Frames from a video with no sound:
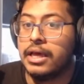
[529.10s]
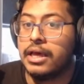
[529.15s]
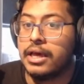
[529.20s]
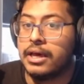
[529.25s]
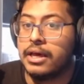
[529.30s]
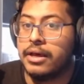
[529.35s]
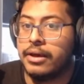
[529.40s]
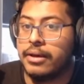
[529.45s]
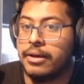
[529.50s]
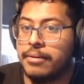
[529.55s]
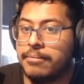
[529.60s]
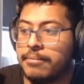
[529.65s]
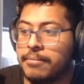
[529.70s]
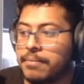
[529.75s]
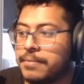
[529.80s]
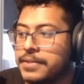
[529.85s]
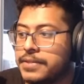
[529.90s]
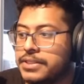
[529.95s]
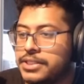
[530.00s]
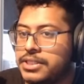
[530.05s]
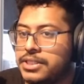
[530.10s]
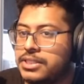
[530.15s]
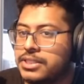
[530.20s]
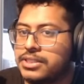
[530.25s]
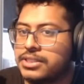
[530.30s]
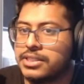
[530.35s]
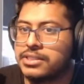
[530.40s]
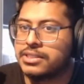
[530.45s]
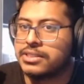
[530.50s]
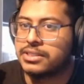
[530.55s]
Um, she just
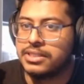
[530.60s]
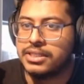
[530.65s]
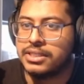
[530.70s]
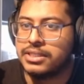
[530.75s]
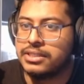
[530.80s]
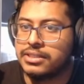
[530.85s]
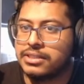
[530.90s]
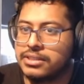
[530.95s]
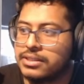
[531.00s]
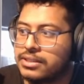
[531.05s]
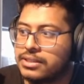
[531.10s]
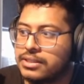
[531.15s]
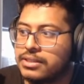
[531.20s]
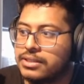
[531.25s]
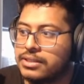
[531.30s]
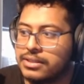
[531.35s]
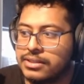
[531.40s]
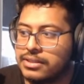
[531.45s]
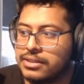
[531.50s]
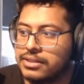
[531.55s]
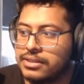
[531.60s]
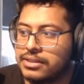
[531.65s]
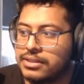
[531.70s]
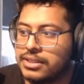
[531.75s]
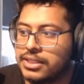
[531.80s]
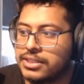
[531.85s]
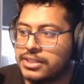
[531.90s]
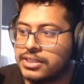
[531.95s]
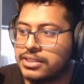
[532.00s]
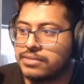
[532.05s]
doesn't need
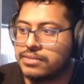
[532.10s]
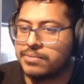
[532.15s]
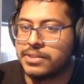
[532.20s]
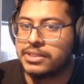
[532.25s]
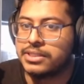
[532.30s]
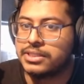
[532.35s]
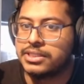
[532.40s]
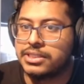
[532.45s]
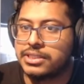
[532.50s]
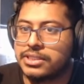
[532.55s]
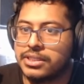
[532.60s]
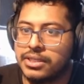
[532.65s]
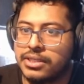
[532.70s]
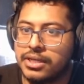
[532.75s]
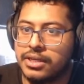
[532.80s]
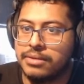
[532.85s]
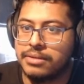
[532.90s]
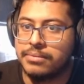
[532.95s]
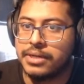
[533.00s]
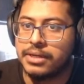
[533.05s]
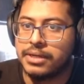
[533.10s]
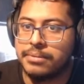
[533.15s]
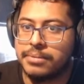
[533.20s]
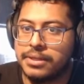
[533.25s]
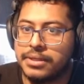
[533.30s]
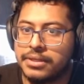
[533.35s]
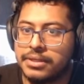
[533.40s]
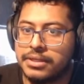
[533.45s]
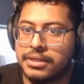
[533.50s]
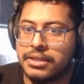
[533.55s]
this as much, in my
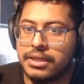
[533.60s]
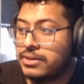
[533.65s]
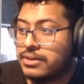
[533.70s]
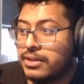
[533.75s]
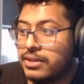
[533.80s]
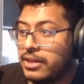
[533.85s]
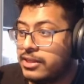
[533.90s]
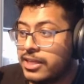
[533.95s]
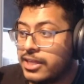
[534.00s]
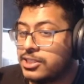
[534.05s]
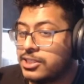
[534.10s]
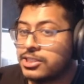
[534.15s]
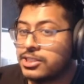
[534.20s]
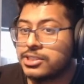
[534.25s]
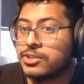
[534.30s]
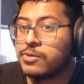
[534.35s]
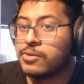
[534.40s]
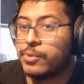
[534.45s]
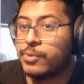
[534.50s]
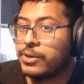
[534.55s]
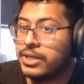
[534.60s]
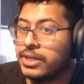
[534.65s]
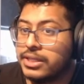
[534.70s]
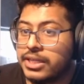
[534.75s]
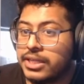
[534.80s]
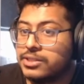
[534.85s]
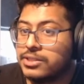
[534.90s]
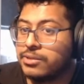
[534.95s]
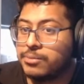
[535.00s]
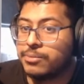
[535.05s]
opinion. There's just no point.
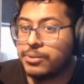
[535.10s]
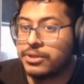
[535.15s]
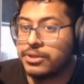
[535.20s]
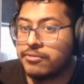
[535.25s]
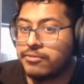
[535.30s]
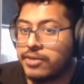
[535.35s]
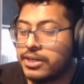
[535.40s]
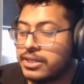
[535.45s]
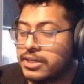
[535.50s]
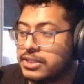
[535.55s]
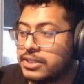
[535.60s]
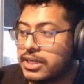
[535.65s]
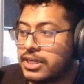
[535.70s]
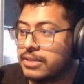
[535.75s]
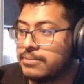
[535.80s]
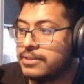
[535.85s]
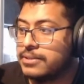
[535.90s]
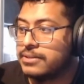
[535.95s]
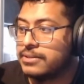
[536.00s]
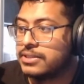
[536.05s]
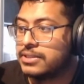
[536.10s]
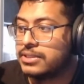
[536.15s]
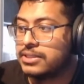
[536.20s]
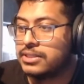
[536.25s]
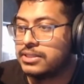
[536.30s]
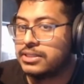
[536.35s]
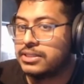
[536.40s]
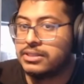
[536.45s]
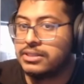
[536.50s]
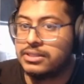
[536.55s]
There's no point in running attack boots.
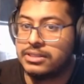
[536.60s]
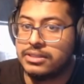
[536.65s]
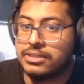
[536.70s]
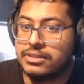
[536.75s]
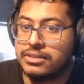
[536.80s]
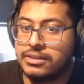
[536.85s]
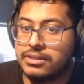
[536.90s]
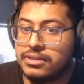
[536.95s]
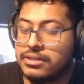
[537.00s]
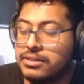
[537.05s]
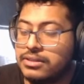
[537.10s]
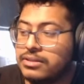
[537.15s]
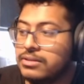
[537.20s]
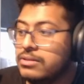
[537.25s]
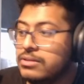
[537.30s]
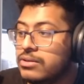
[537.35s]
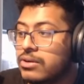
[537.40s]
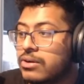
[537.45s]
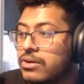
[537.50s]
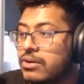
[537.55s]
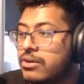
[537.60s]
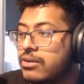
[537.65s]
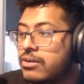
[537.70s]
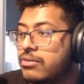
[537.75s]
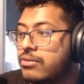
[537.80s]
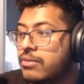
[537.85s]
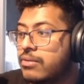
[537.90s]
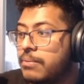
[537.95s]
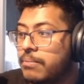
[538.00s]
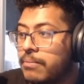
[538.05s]
Not
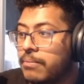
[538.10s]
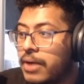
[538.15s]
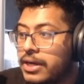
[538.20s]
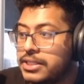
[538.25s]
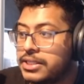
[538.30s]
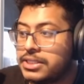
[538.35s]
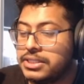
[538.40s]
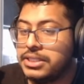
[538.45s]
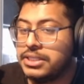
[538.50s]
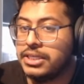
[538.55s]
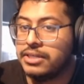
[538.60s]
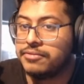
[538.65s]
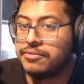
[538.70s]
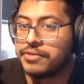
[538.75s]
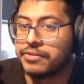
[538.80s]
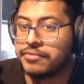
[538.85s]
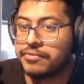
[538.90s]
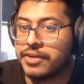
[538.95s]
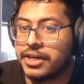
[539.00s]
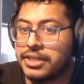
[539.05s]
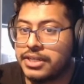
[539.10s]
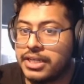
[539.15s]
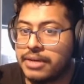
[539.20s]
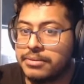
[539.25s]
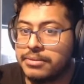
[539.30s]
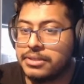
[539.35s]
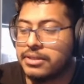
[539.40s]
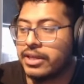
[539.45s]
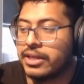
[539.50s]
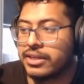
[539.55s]
much need for fire
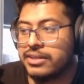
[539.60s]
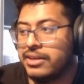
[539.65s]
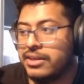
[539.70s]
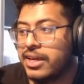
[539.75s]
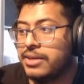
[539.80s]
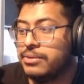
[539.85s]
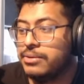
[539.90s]
damage. Like, yeah, you